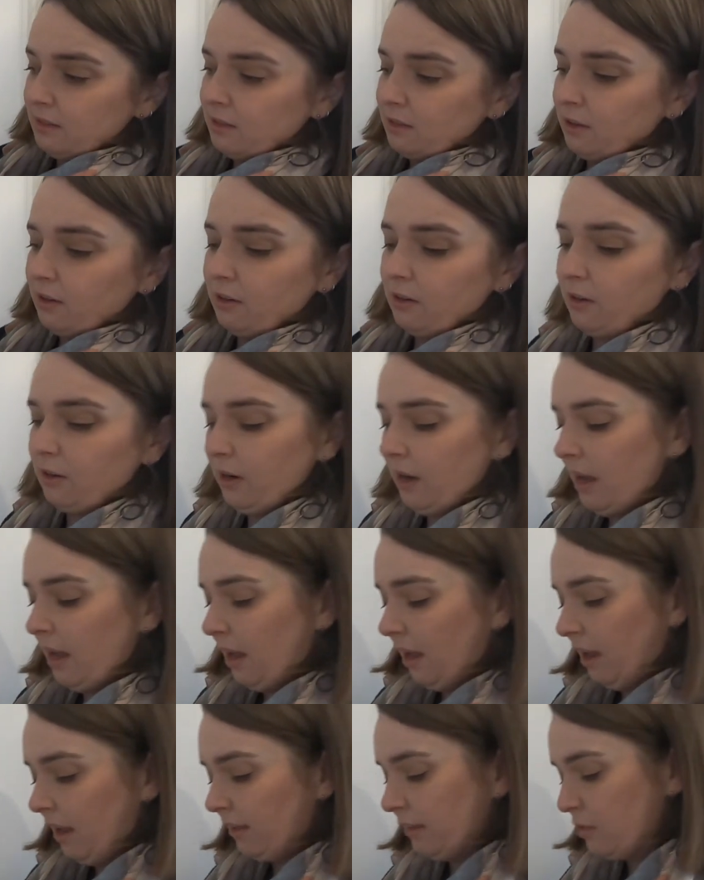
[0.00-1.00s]
So
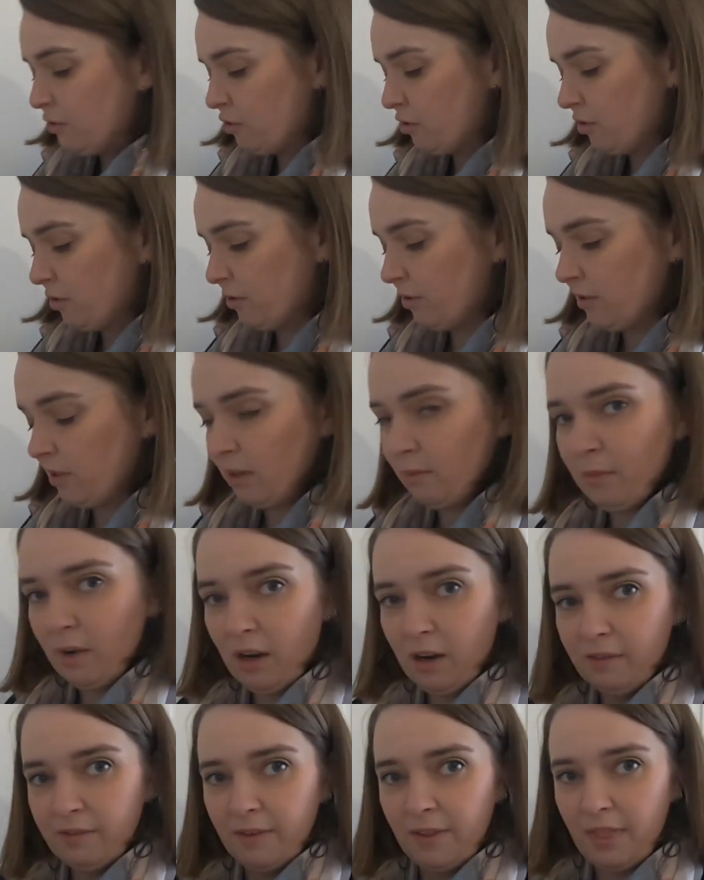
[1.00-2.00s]
I'll introduce some
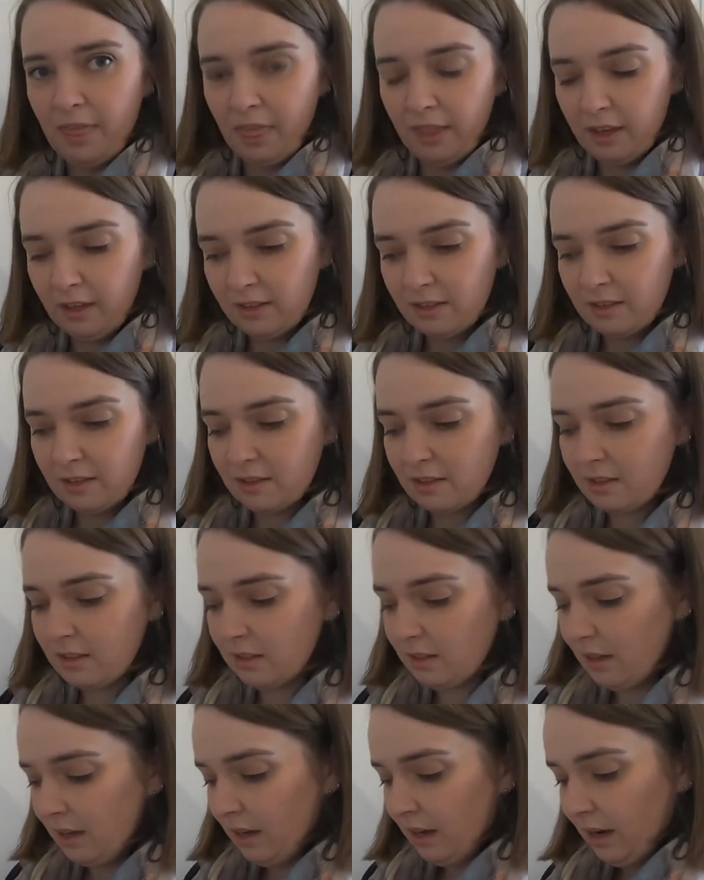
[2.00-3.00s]
of this.